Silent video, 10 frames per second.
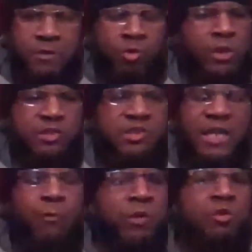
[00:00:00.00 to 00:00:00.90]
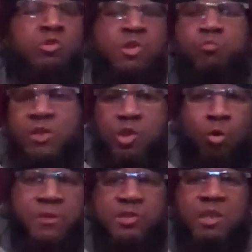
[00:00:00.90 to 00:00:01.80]
You didn't say that when you used to rush
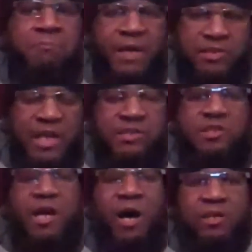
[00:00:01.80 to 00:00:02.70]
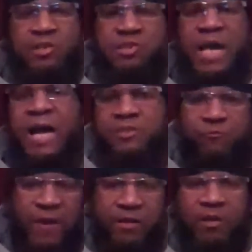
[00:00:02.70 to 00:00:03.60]
home to see Mike Tyson, an undersized
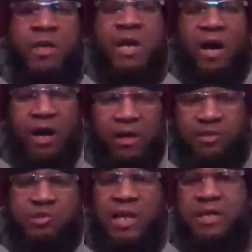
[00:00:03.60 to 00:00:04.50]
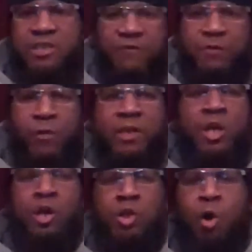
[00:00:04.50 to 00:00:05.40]
fighter, an undersized heavyweight,
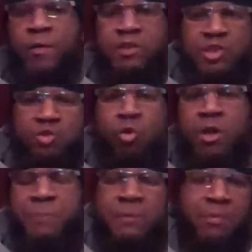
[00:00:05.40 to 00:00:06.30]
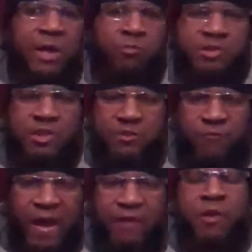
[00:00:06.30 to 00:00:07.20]
go and destroy people that were
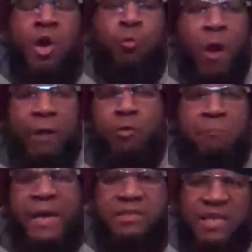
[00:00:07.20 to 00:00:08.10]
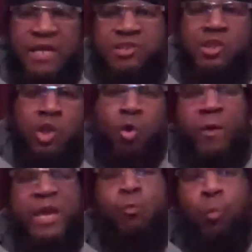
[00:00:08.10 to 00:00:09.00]
6'5". Why would Mike Tyson go
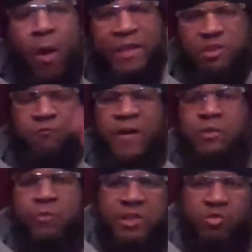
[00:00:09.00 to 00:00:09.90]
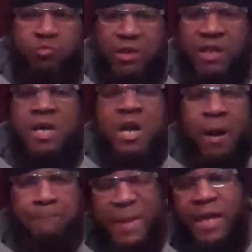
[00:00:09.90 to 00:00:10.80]
and want to fight Razor Ruddock,
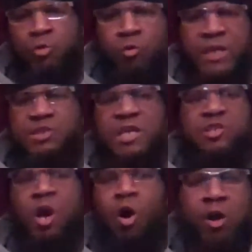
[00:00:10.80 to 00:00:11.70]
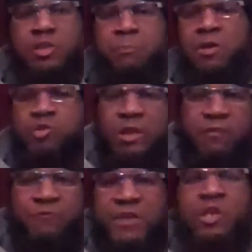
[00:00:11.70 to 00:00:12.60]
a man who he said is the hardest punch he
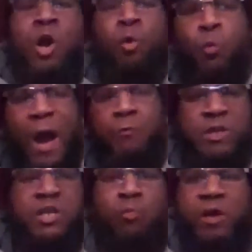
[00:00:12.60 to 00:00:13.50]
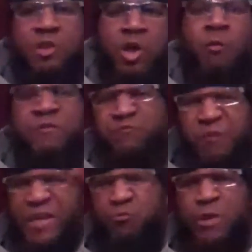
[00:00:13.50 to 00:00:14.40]
ever faced? Why would he want to go and
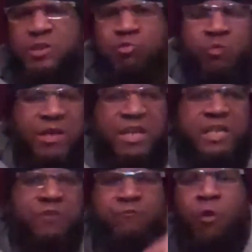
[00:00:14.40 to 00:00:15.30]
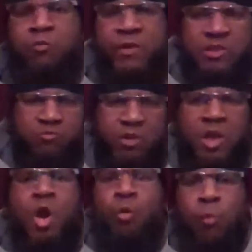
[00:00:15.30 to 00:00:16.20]
fight Razor Ruddock like he fought Razor
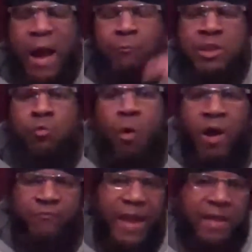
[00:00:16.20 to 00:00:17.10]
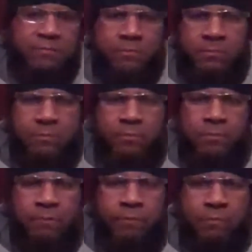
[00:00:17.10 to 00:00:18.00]
Ruddock? Why would he want that?
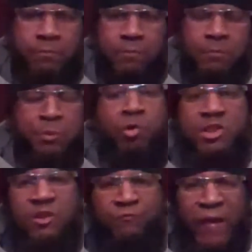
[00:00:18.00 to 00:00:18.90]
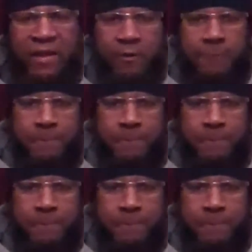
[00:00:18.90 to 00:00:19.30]
Because he's a fighter.